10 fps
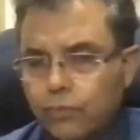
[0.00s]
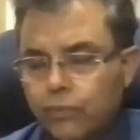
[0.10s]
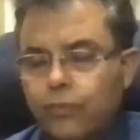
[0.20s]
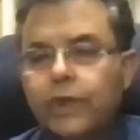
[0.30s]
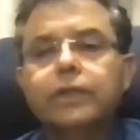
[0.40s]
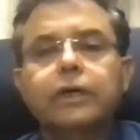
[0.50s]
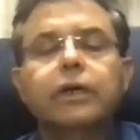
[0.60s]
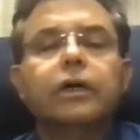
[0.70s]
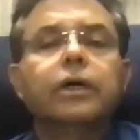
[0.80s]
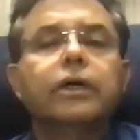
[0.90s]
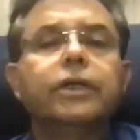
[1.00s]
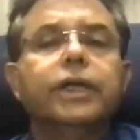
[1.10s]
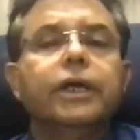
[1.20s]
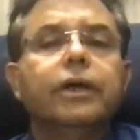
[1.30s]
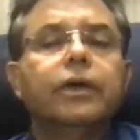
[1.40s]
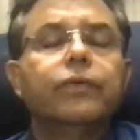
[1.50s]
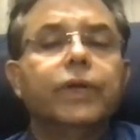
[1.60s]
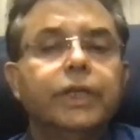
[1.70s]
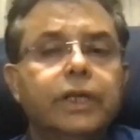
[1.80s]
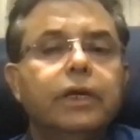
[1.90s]
With
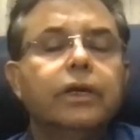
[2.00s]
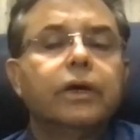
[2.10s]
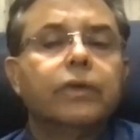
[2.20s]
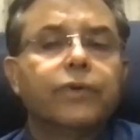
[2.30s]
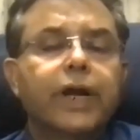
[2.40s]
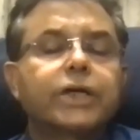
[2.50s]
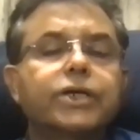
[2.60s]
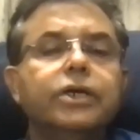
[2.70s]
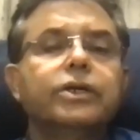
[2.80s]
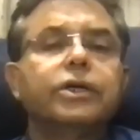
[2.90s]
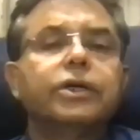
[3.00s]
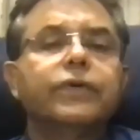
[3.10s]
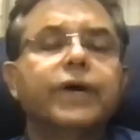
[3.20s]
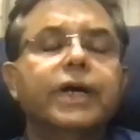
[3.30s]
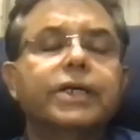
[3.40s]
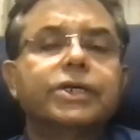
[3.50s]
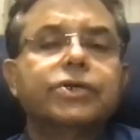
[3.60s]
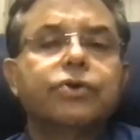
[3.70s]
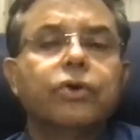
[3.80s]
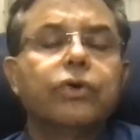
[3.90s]
the fractional
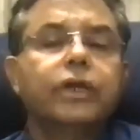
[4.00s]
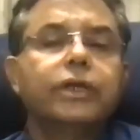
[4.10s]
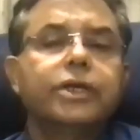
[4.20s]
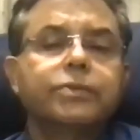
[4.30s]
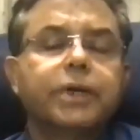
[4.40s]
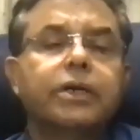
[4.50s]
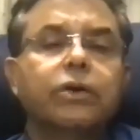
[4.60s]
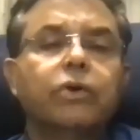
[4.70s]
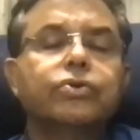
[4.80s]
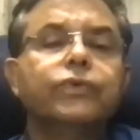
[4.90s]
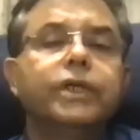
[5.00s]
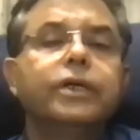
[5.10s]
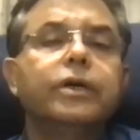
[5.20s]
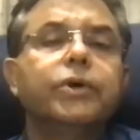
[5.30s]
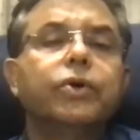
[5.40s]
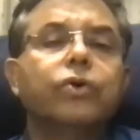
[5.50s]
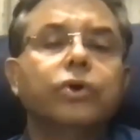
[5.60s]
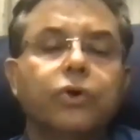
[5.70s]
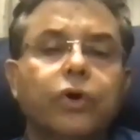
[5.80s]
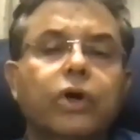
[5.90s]
devices, not only this but also with the derma
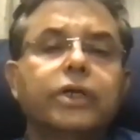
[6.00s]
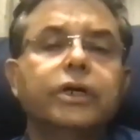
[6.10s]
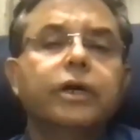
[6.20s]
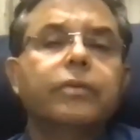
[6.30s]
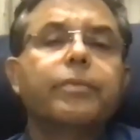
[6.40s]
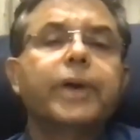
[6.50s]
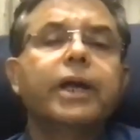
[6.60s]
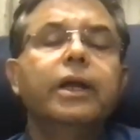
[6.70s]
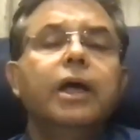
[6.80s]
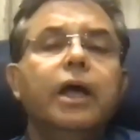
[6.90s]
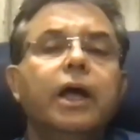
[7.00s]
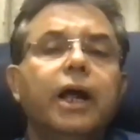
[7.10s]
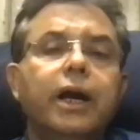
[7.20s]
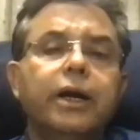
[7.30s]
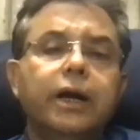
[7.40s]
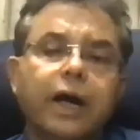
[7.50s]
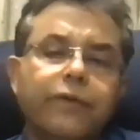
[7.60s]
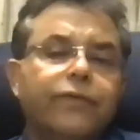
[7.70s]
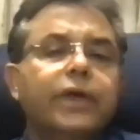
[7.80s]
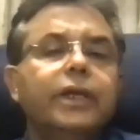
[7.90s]
roller or the derma pen, and I
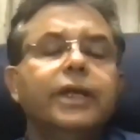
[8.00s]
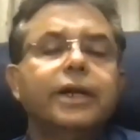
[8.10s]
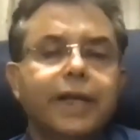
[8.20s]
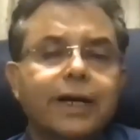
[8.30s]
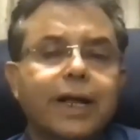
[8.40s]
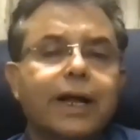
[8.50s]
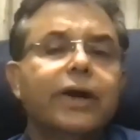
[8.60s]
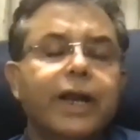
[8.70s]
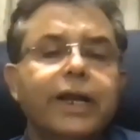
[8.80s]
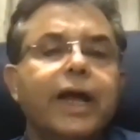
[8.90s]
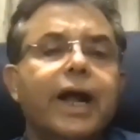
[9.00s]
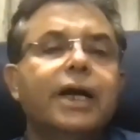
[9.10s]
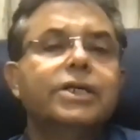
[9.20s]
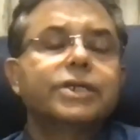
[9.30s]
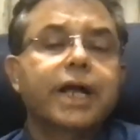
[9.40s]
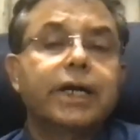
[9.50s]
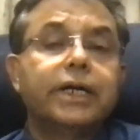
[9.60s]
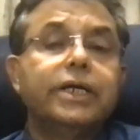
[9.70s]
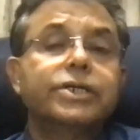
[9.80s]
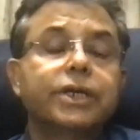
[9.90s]
feel that that really adds, at
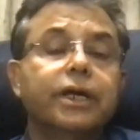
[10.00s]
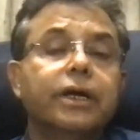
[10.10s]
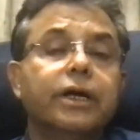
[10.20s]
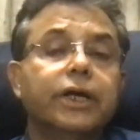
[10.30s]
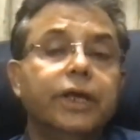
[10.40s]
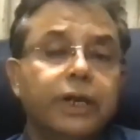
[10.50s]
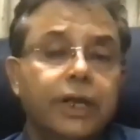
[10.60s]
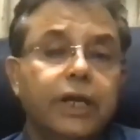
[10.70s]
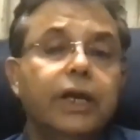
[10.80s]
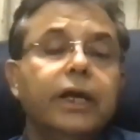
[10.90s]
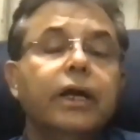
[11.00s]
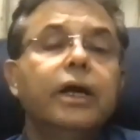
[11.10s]
least in healing,